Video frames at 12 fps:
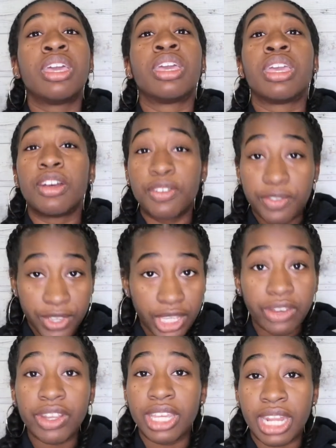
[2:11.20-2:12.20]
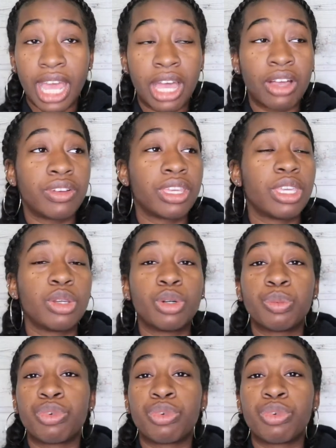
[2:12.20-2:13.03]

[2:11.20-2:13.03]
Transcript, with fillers: He'll figure it out. He'll